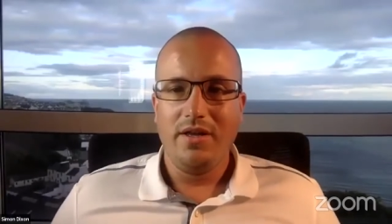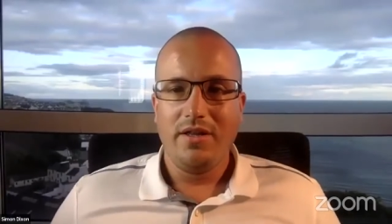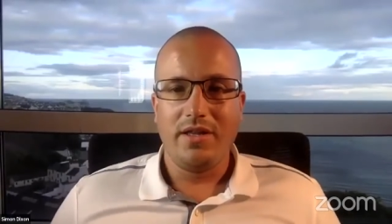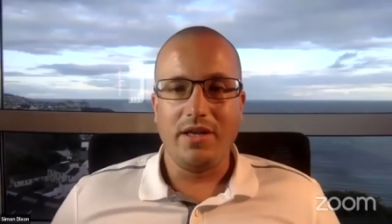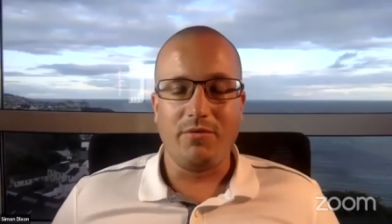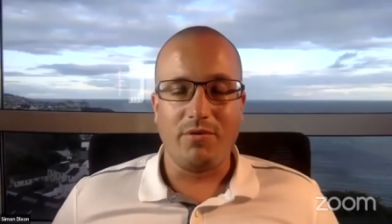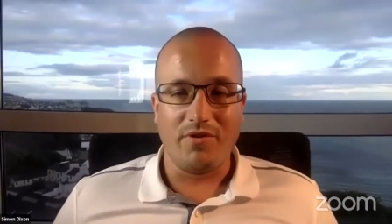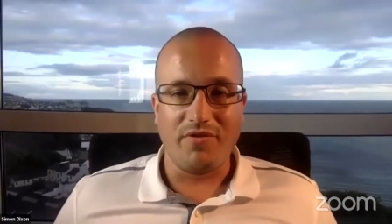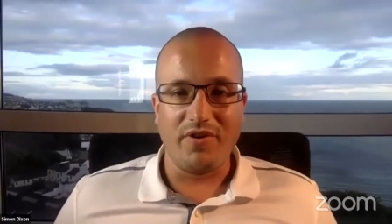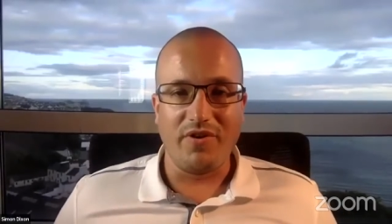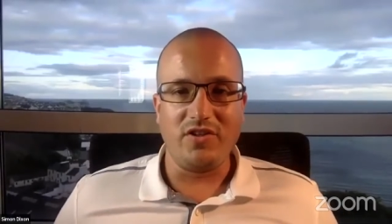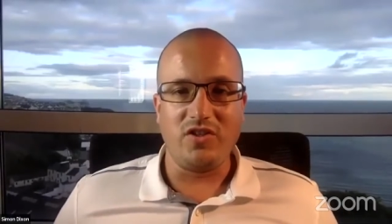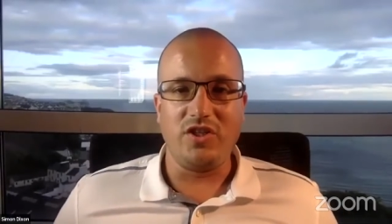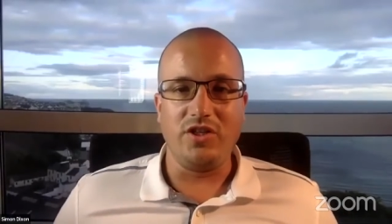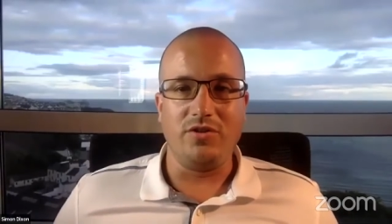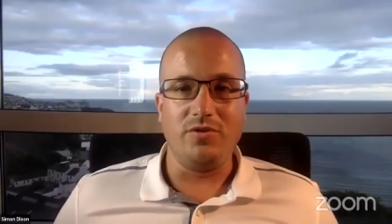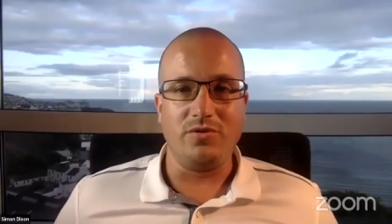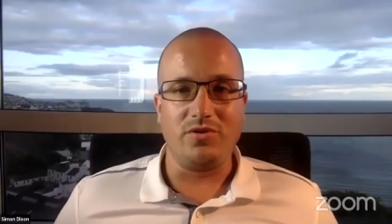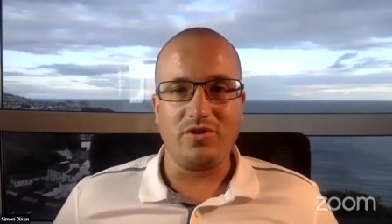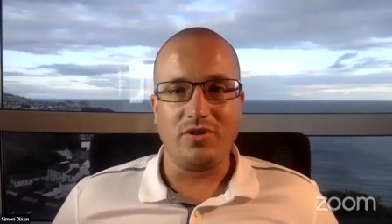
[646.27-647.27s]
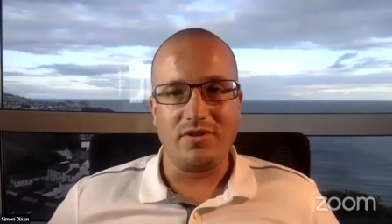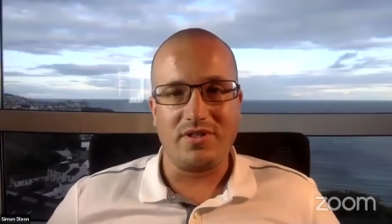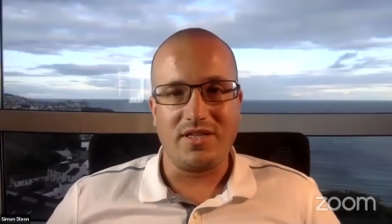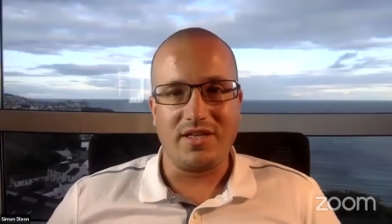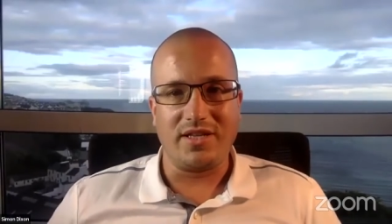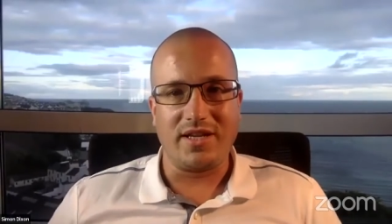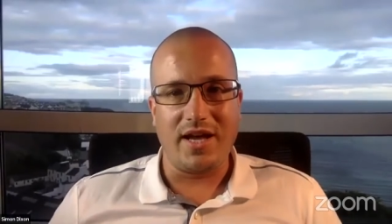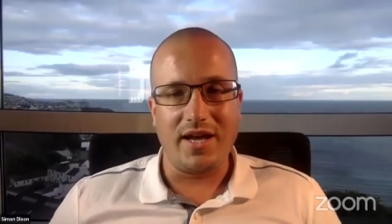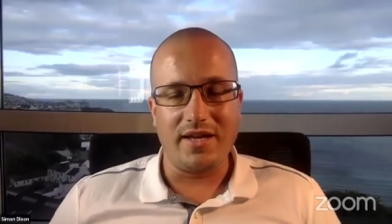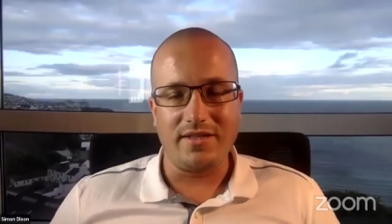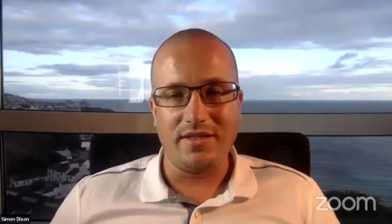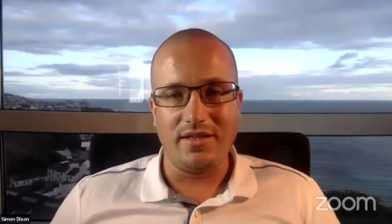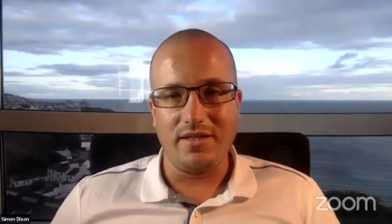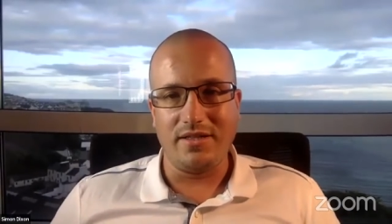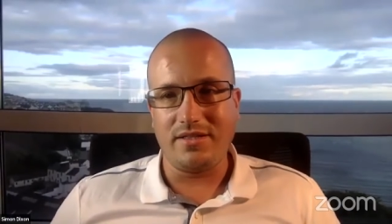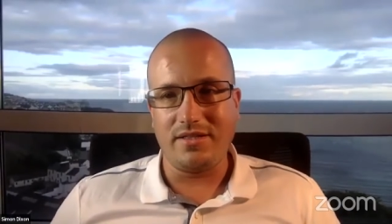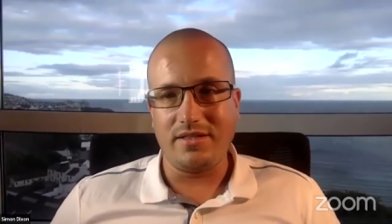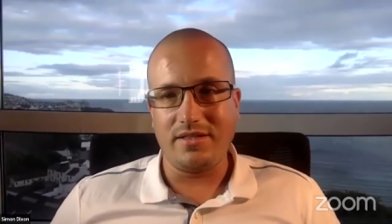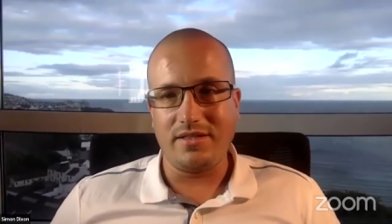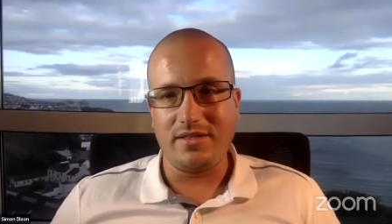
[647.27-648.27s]
They were eventually called toxic
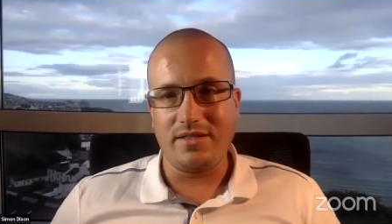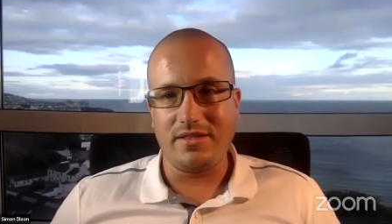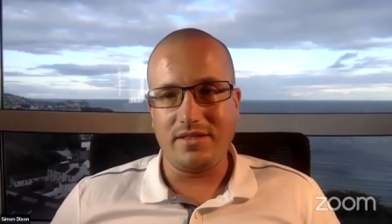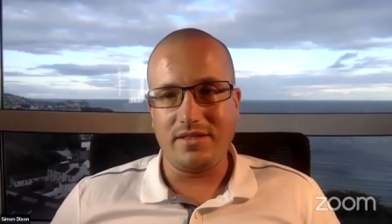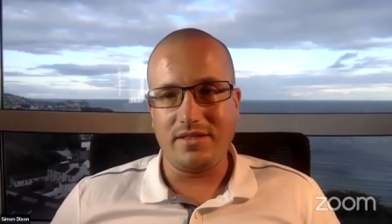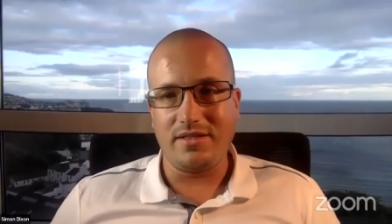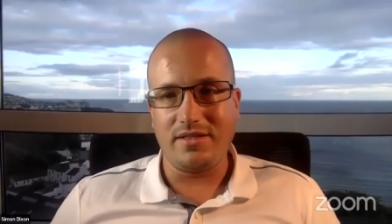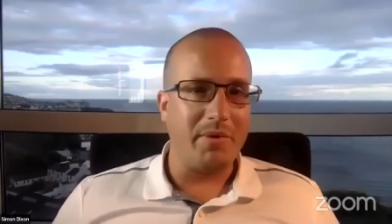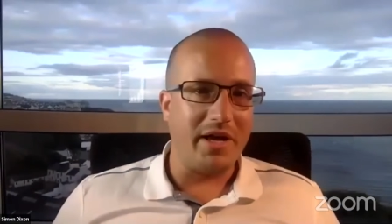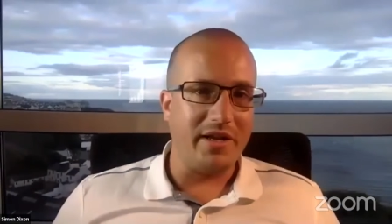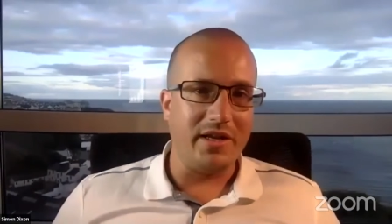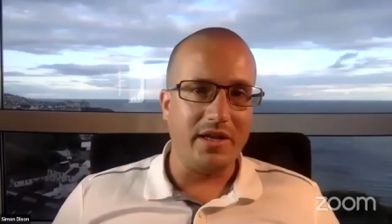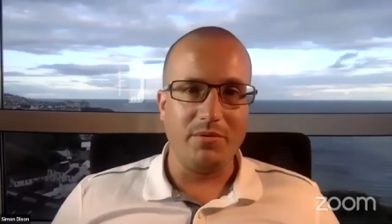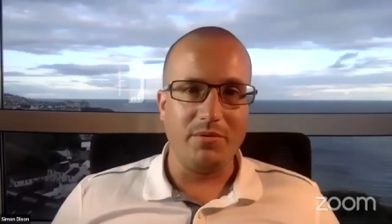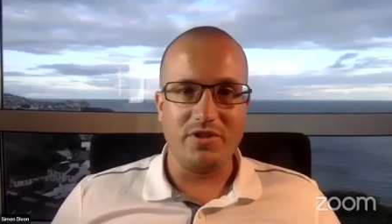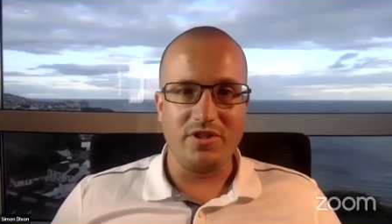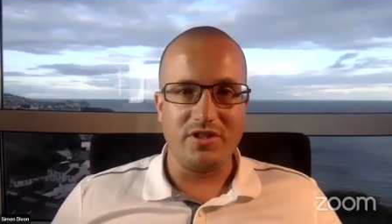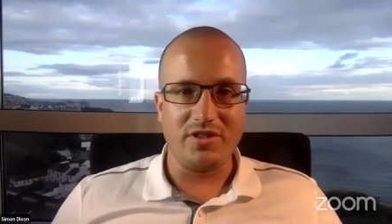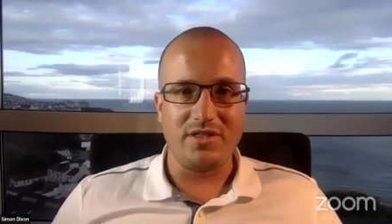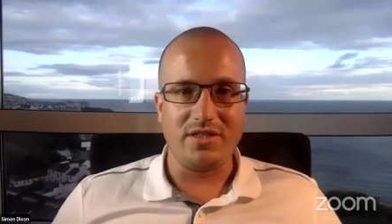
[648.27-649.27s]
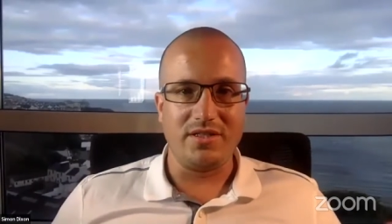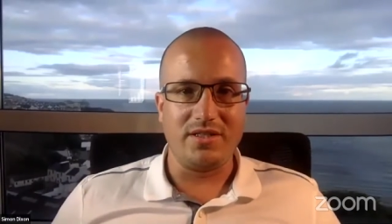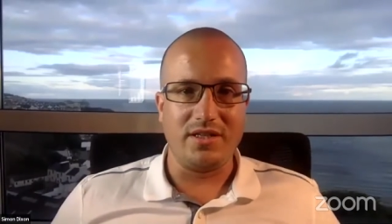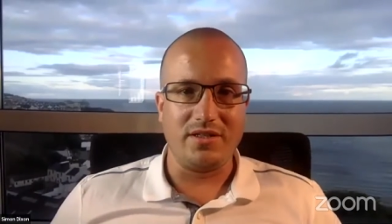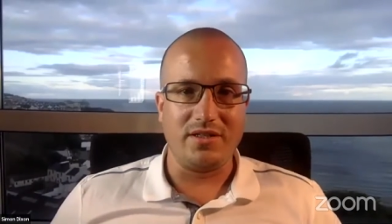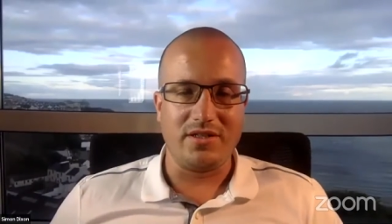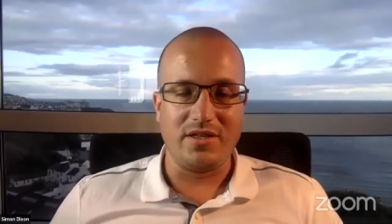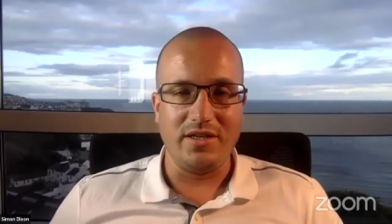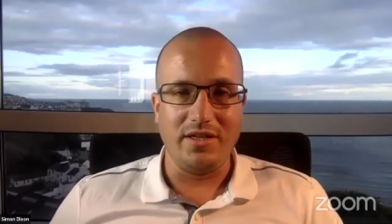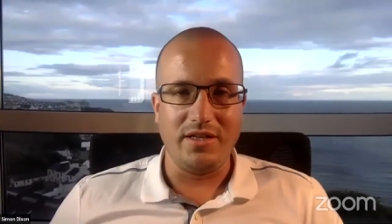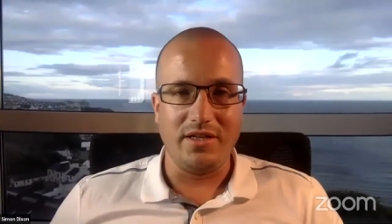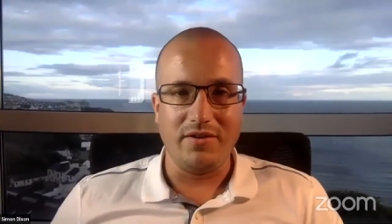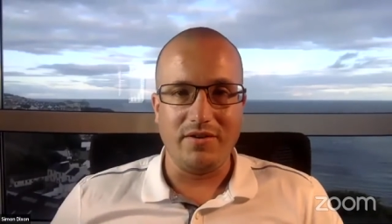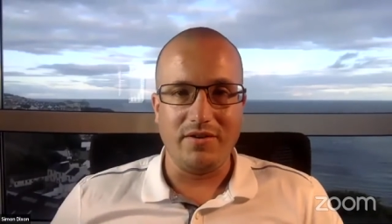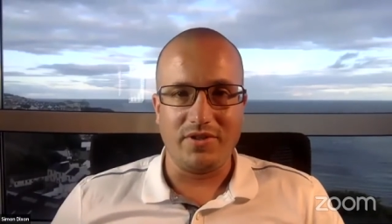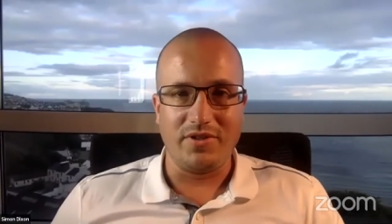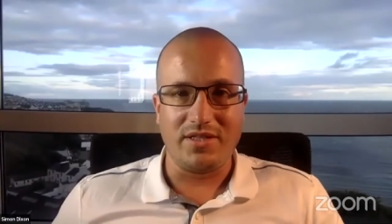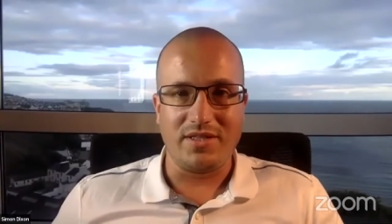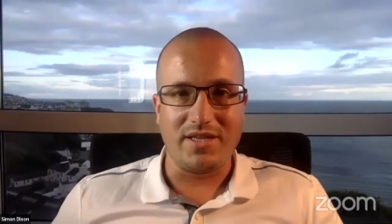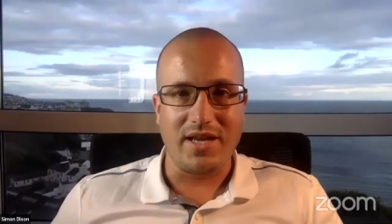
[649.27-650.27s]
assets, and they were just essentially
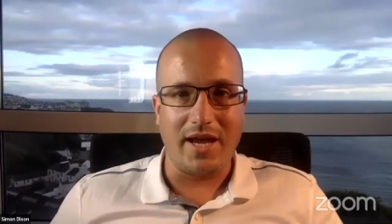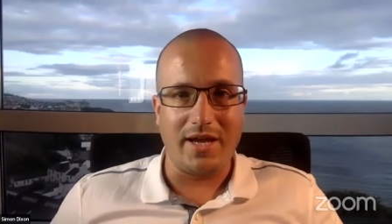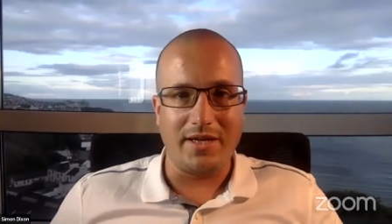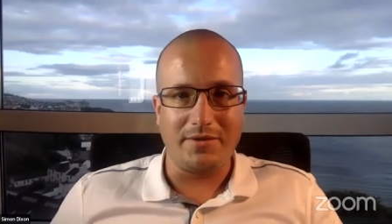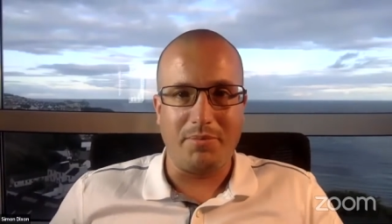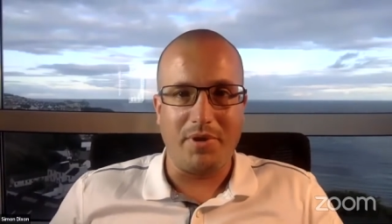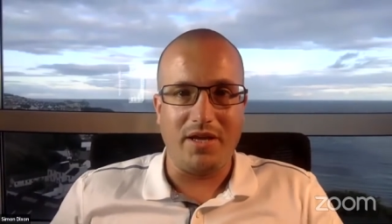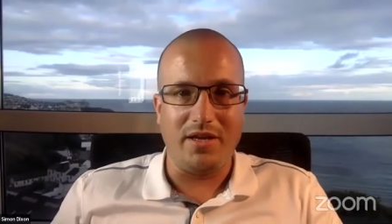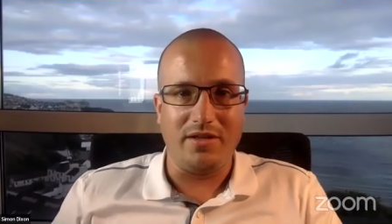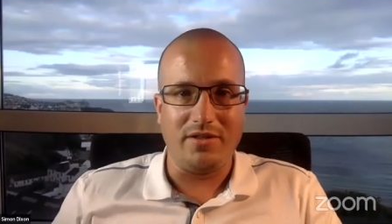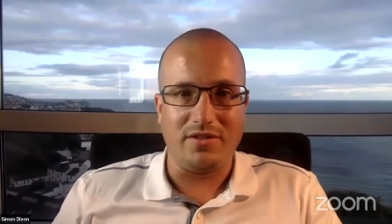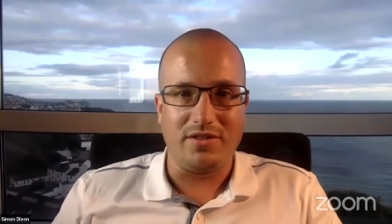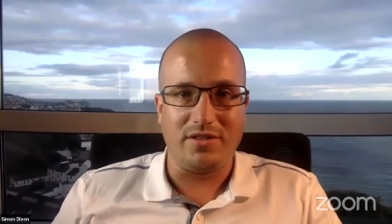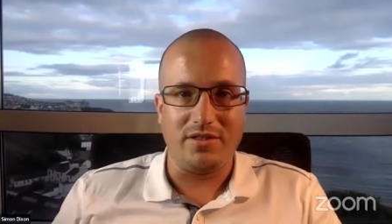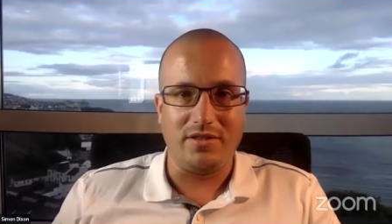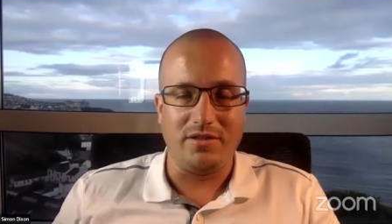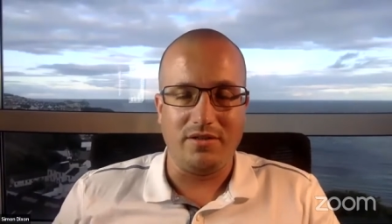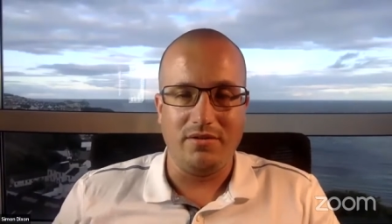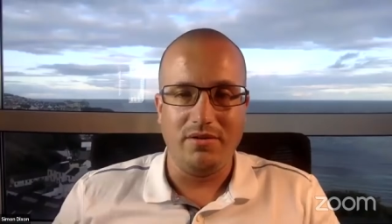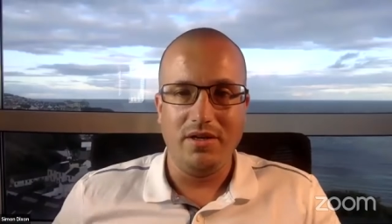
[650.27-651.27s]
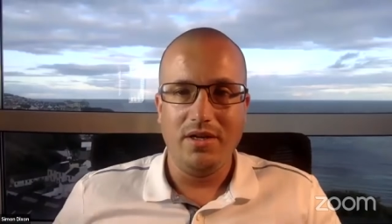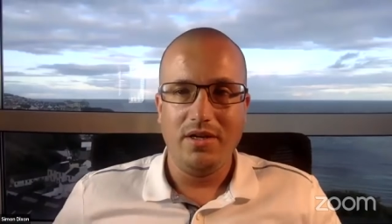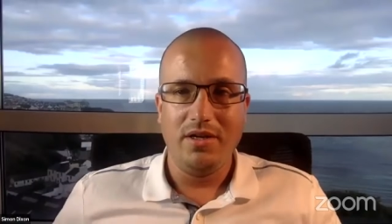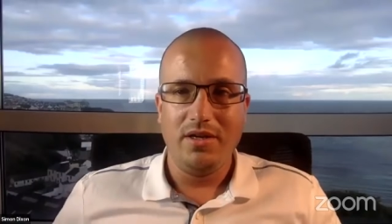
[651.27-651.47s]
given to taxpayers to